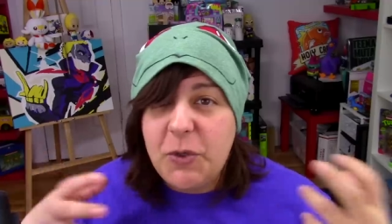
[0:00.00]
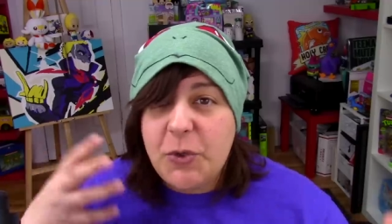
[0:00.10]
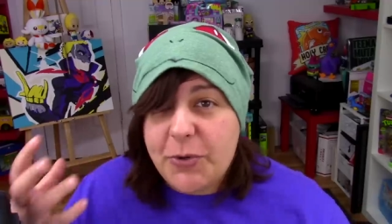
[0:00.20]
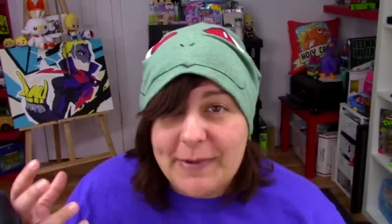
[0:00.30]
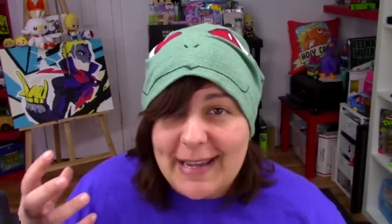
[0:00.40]
you
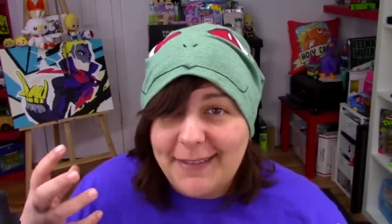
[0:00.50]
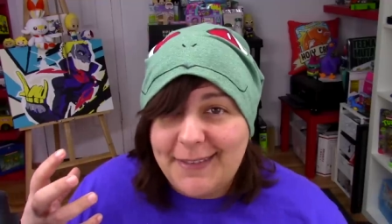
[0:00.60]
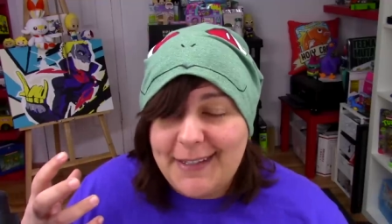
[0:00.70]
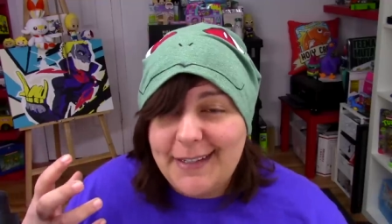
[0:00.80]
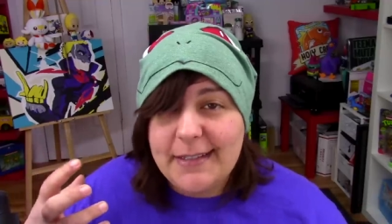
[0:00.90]
create
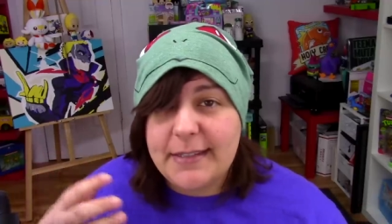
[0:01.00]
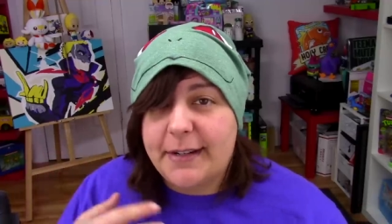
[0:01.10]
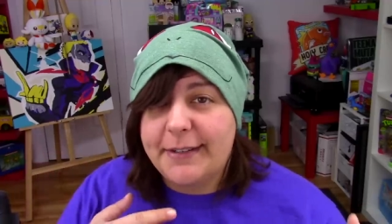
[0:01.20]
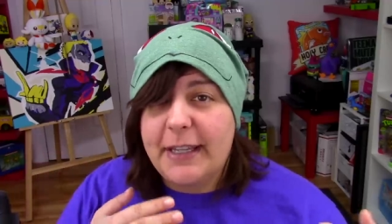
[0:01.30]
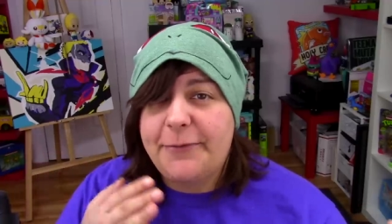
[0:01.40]
things
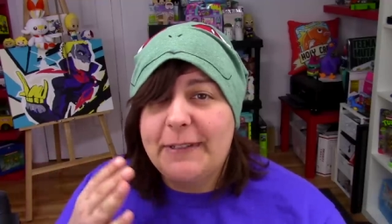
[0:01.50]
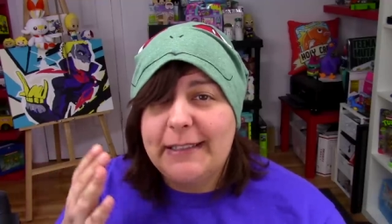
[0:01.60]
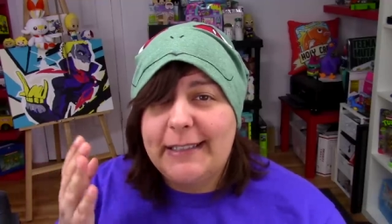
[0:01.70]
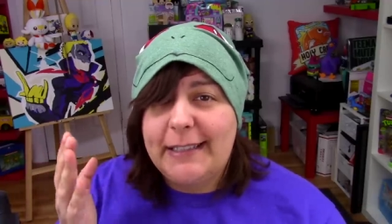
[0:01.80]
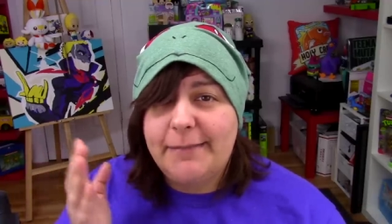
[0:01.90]
are
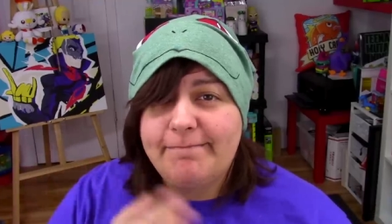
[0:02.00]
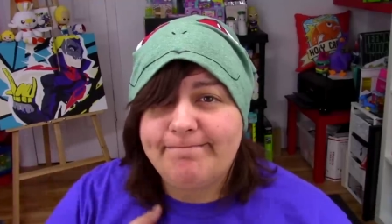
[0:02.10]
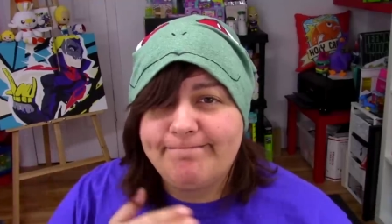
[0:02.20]
definitely